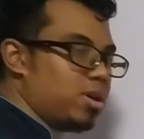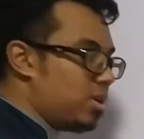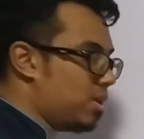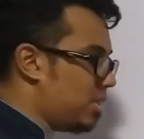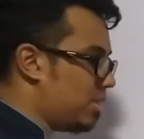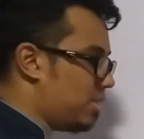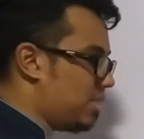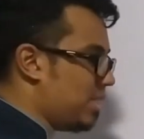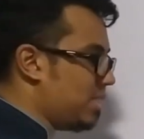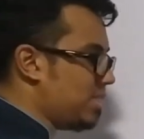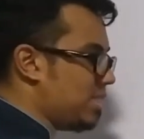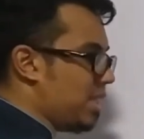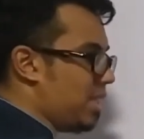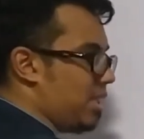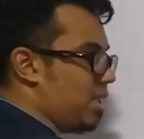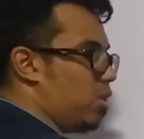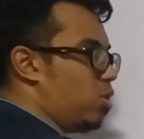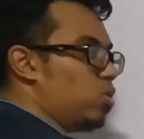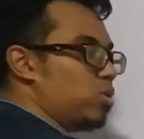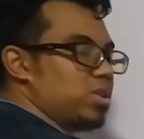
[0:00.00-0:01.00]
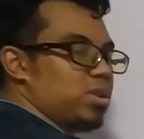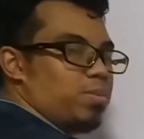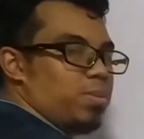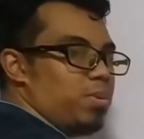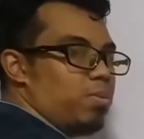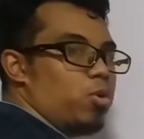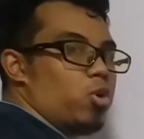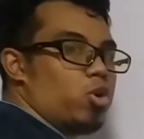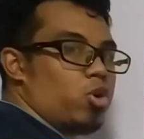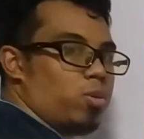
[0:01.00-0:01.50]
It's just that it looks a bit
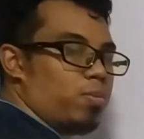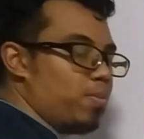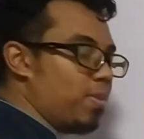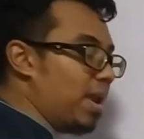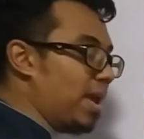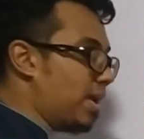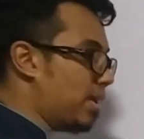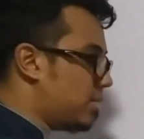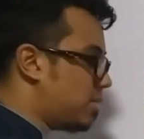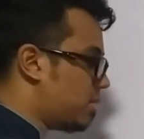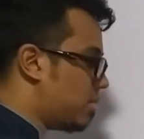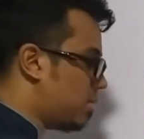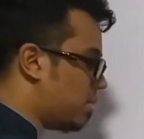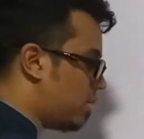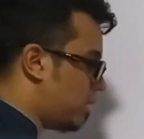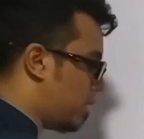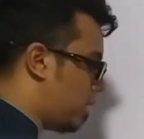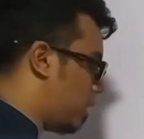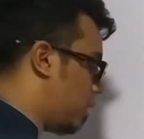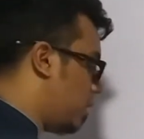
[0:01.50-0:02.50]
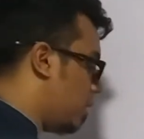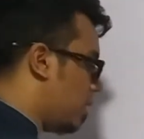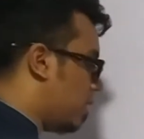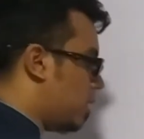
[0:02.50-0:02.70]
more complex. Okay?